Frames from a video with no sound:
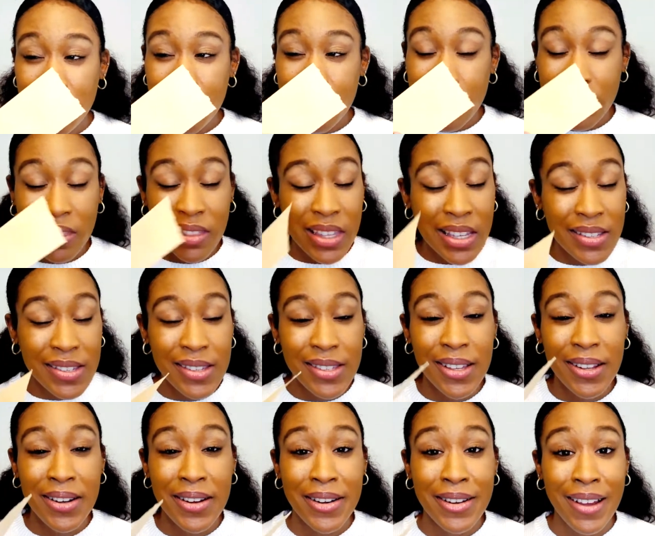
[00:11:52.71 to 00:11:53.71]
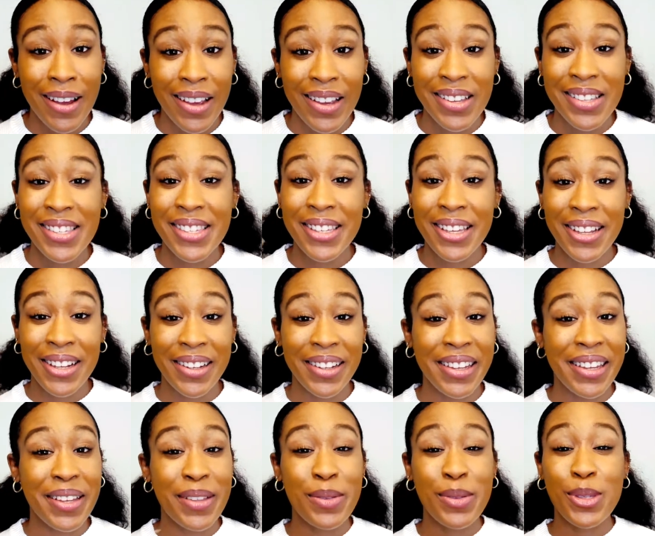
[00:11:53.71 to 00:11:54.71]
But this is a nice,
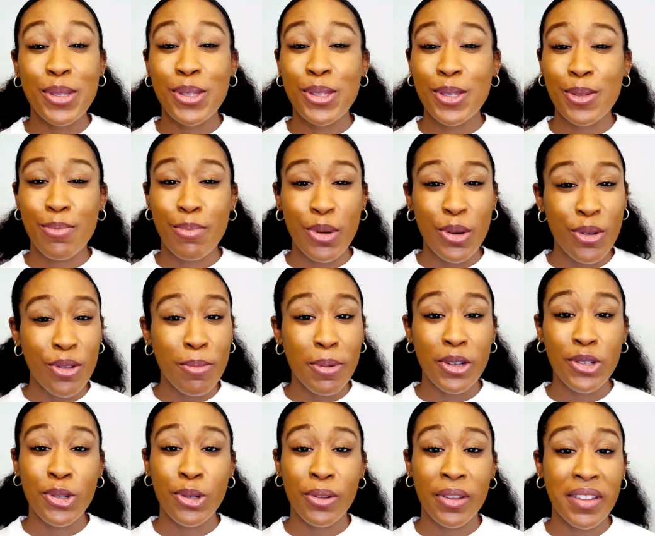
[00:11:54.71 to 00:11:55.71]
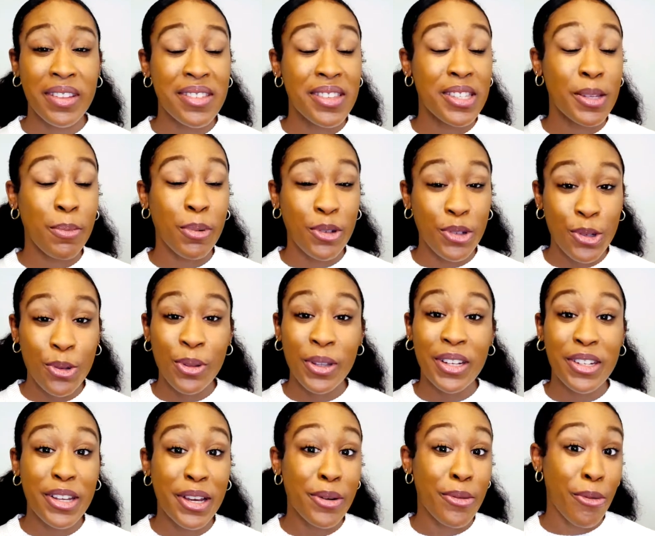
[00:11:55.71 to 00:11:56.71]
clean, smooth patchouli. This is a patchouli
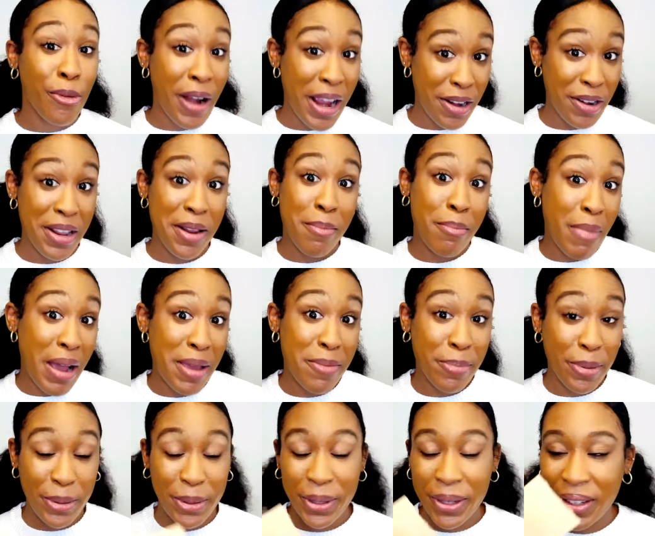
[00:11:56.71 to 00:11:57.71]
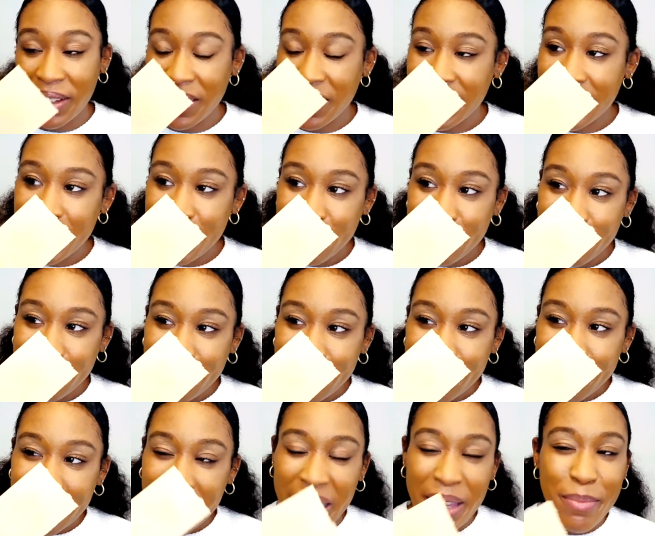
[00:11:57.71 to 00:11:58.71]
done right in my book.
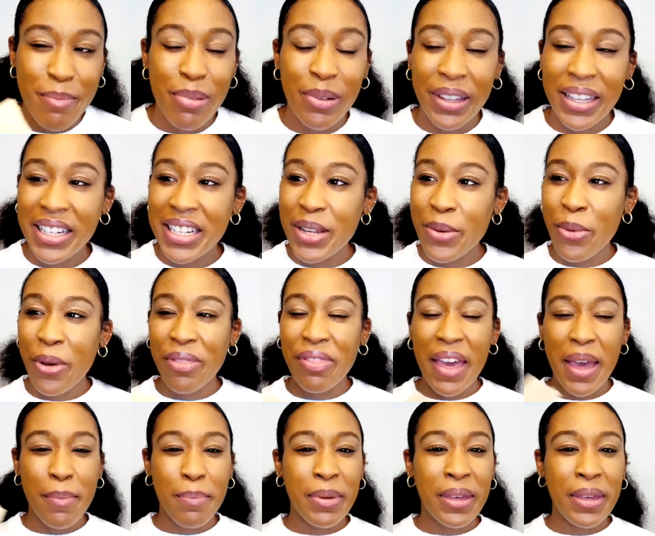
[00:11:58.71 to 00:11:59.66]
And blended with that